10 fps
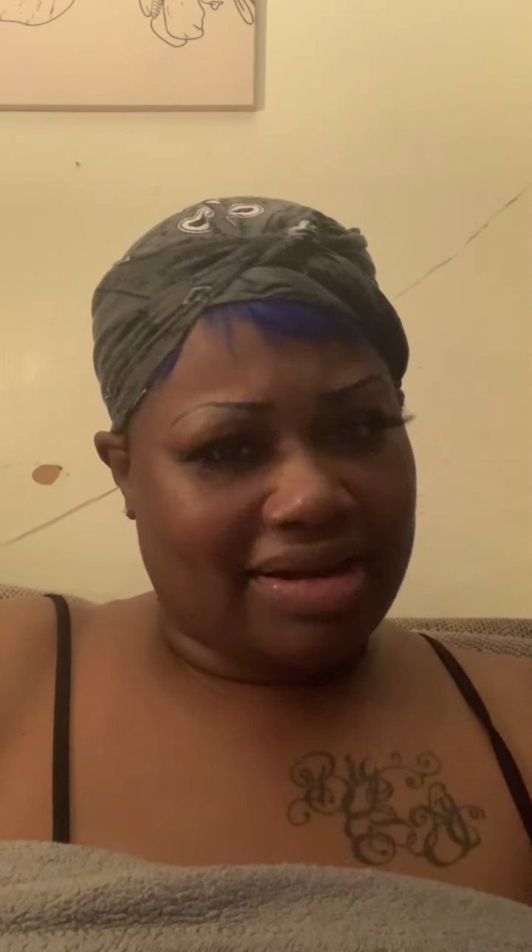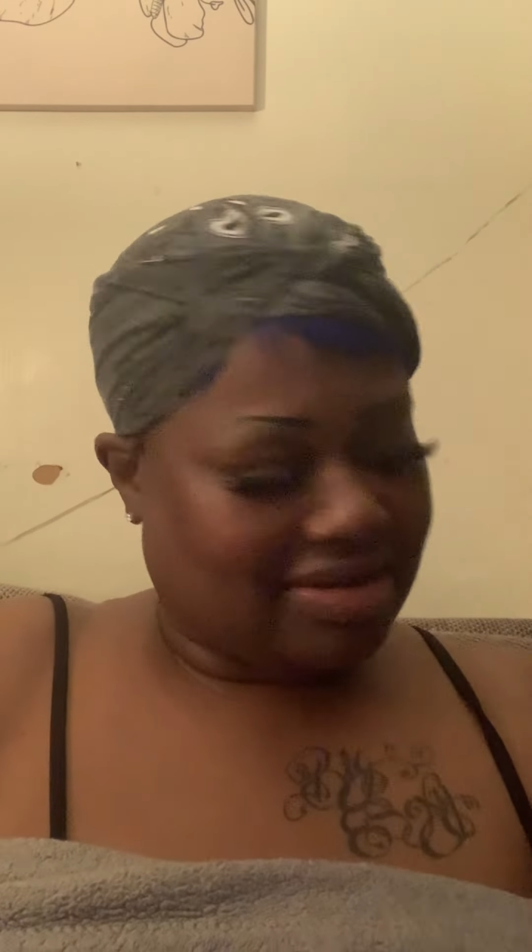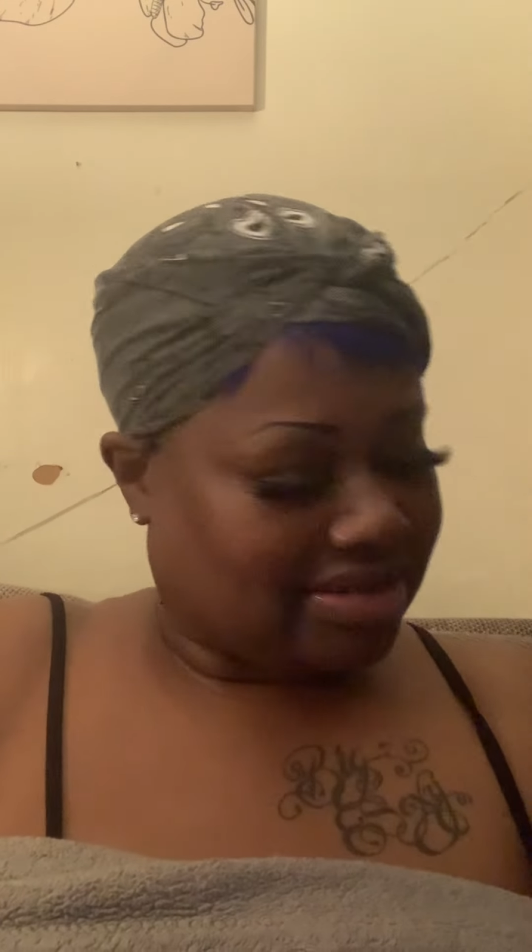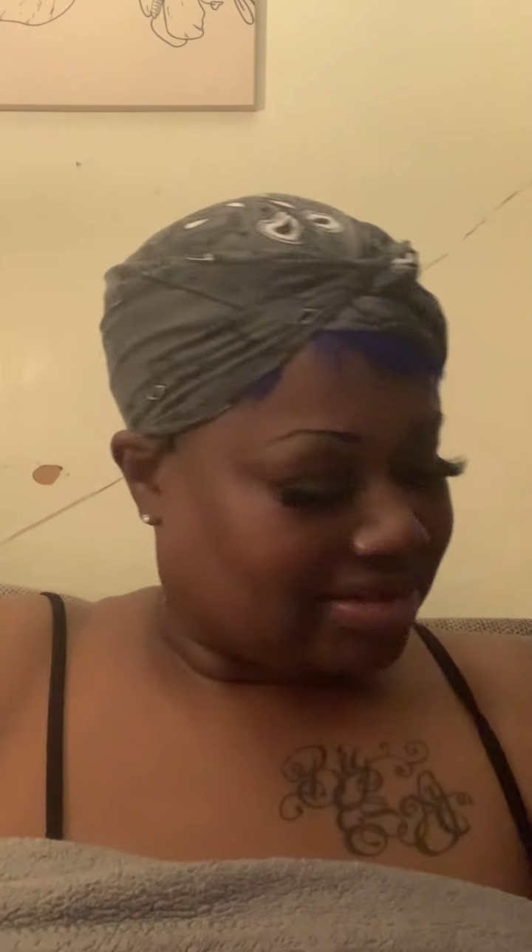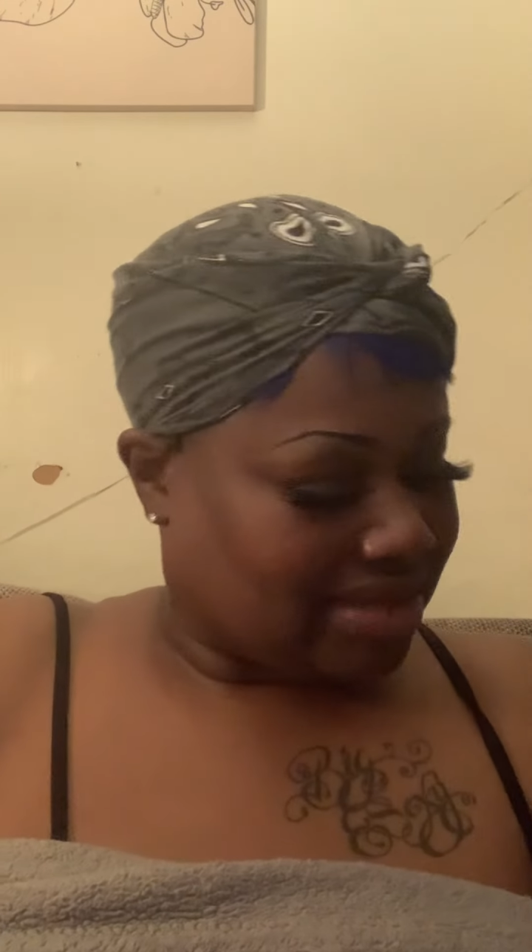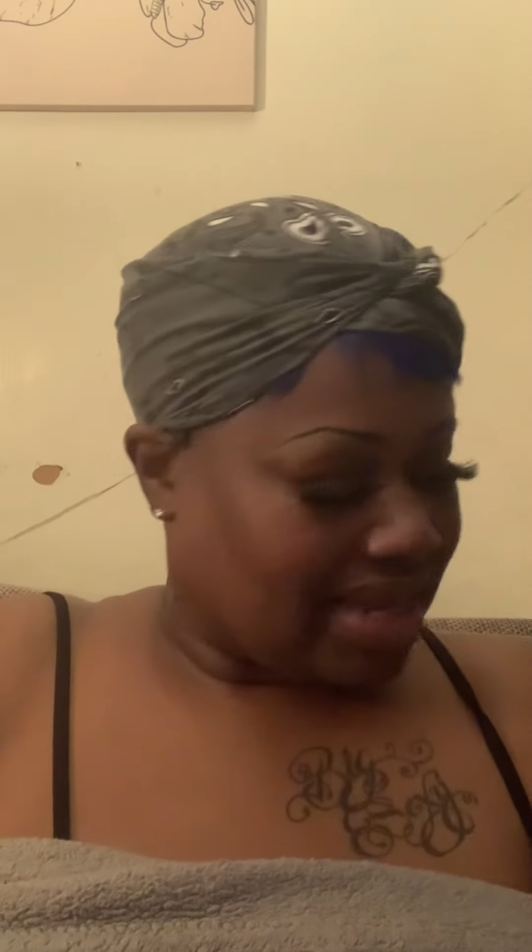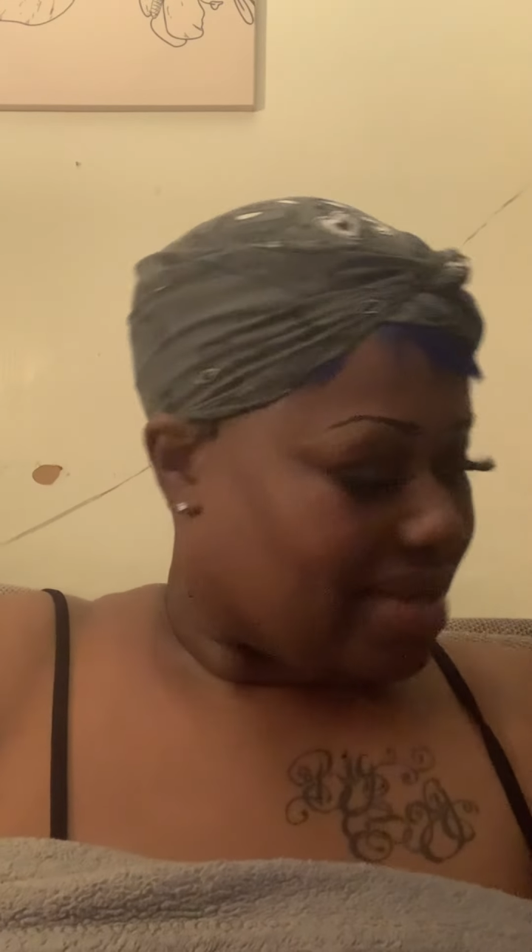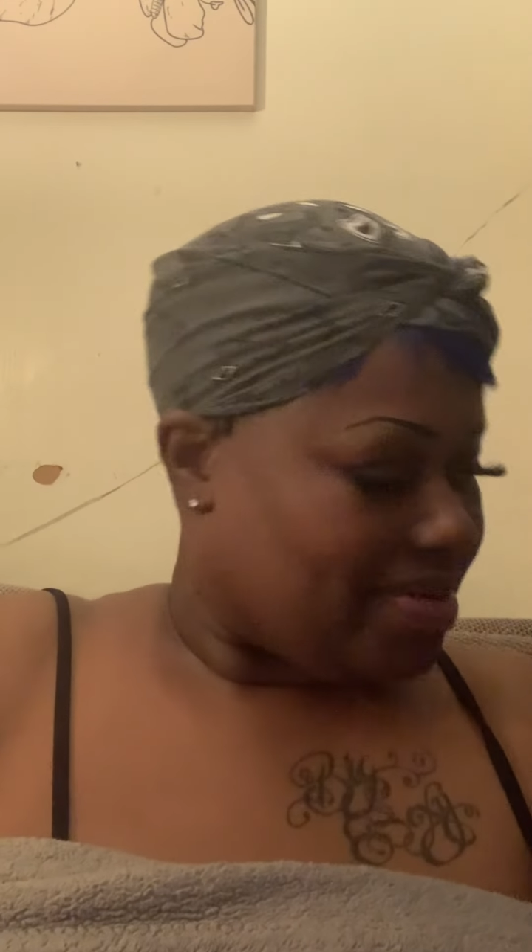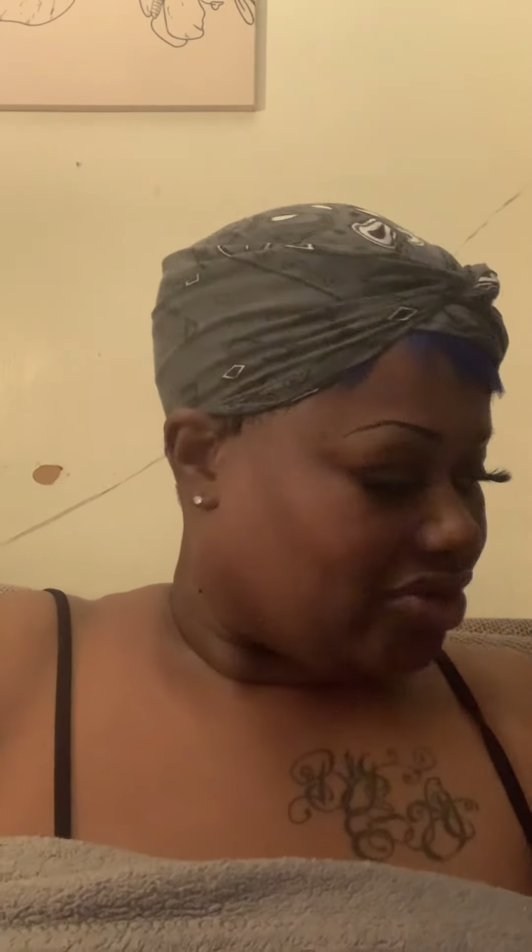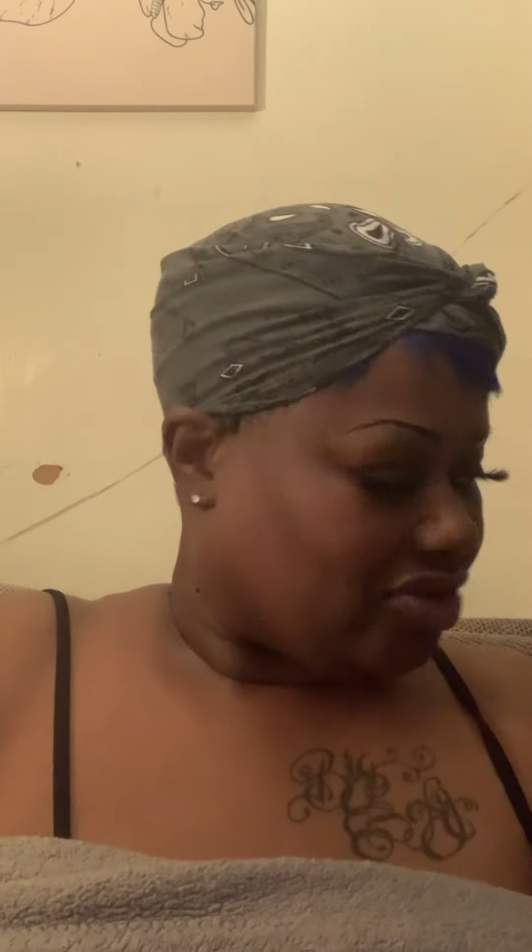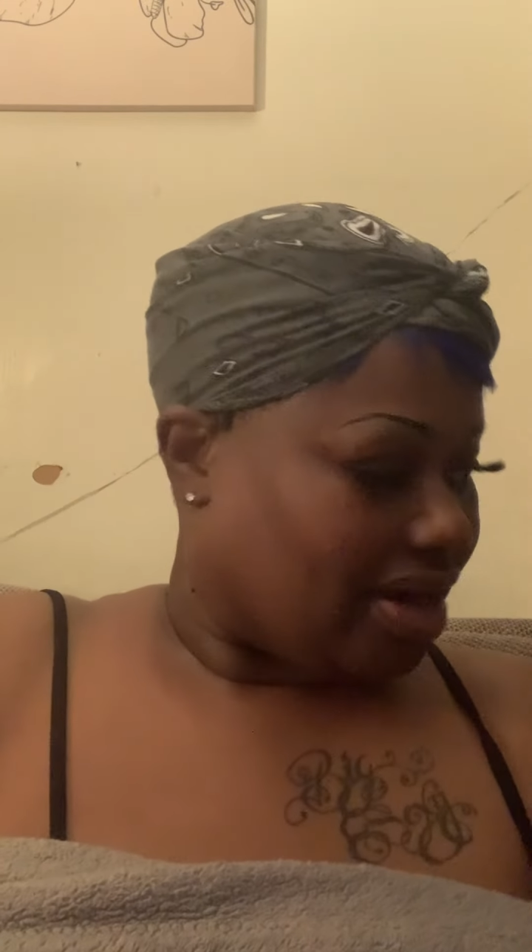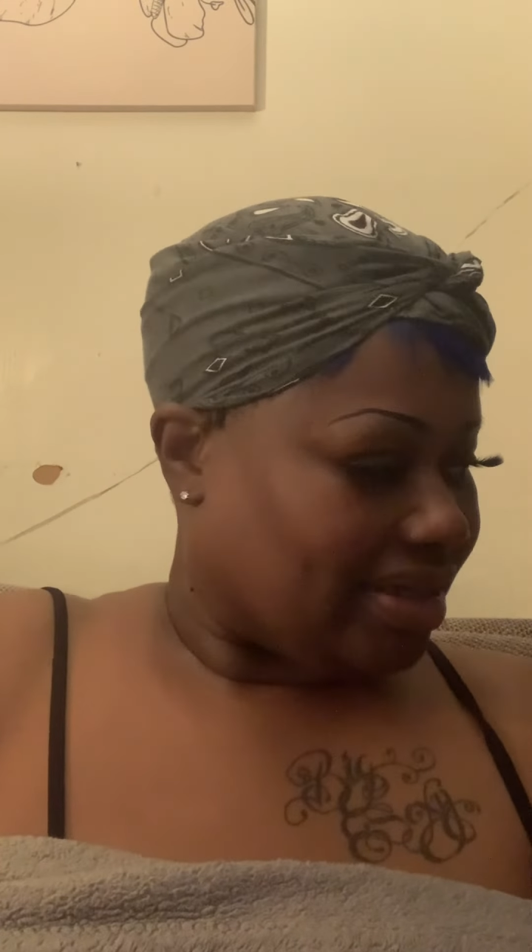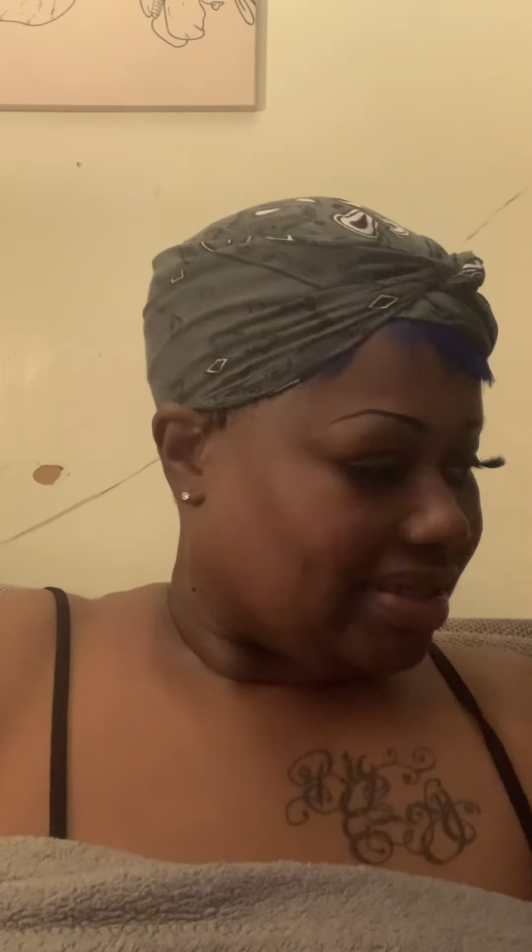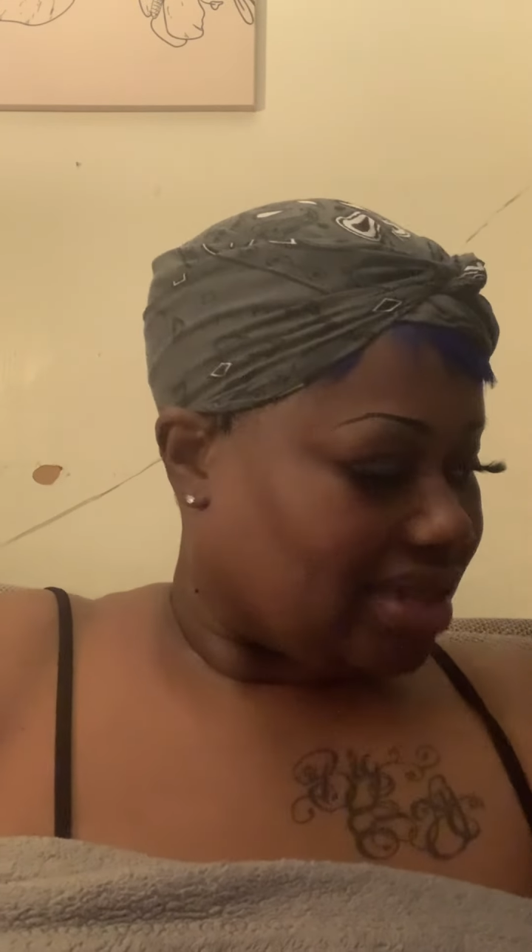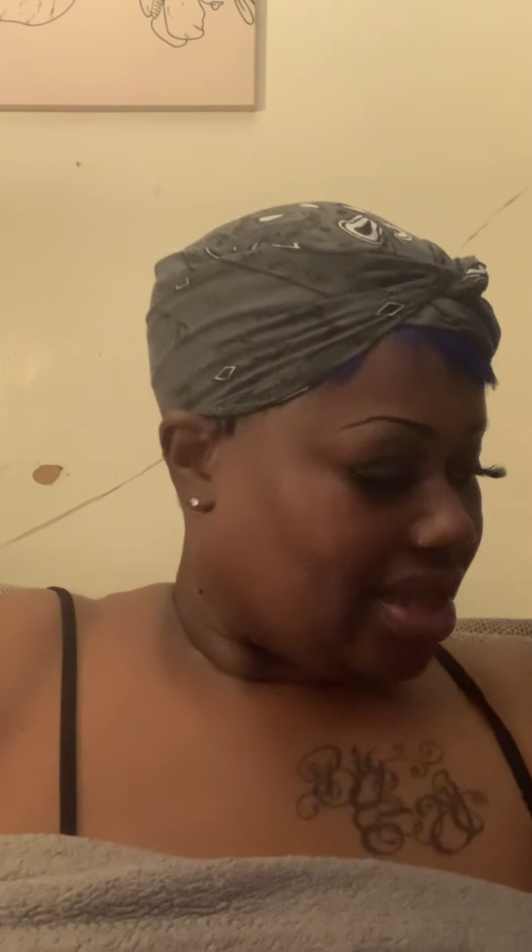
us. And he be trying us.